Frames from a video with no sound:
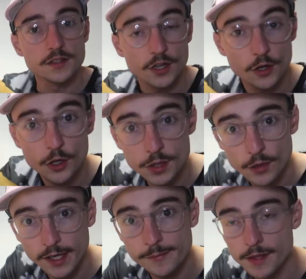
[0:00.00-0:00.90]
So who would
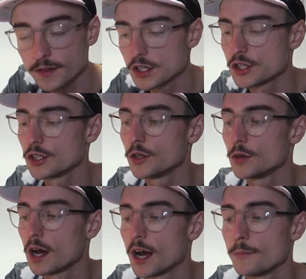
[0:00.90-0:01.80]
I recommend this
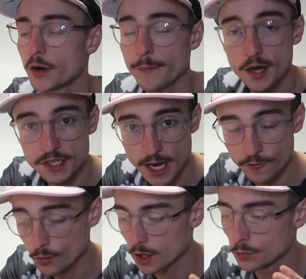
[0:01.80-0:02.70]
shoe? Um, pretty much
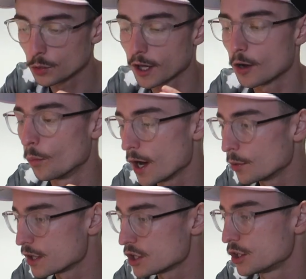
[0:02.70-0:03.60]
everyone will get on well
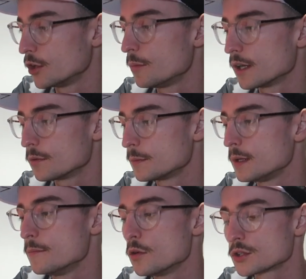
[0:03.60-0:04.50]
with this shoe, but it would
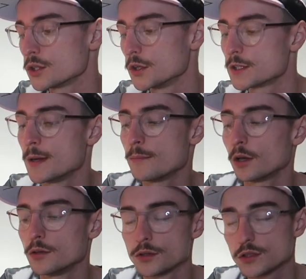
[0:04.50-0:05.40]
be more suited to people
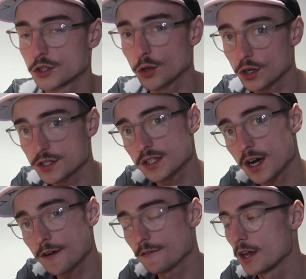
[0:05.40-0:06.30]
who do shorter
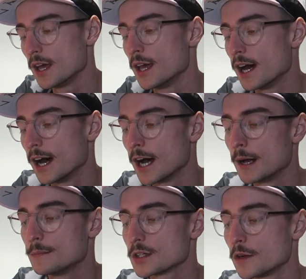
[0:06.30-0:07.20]
stuff.
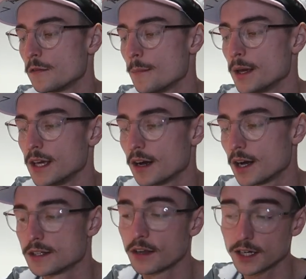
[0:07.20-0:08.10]
Um, so for me,
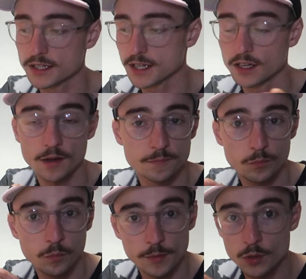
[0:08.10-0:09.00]
I, like I said, I
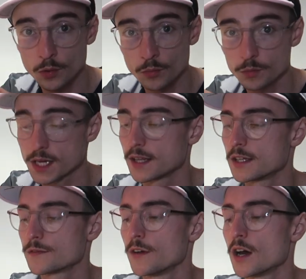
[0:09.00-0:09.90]
probably wouldn't take
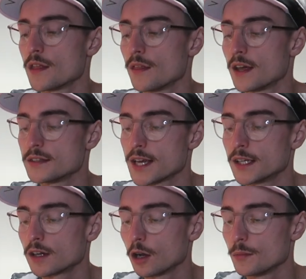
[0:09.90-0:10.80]
this further than
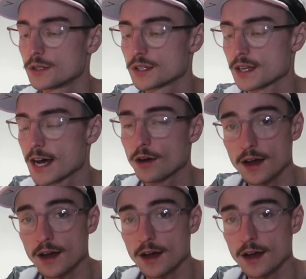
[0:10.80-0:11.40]
10 kilometers now,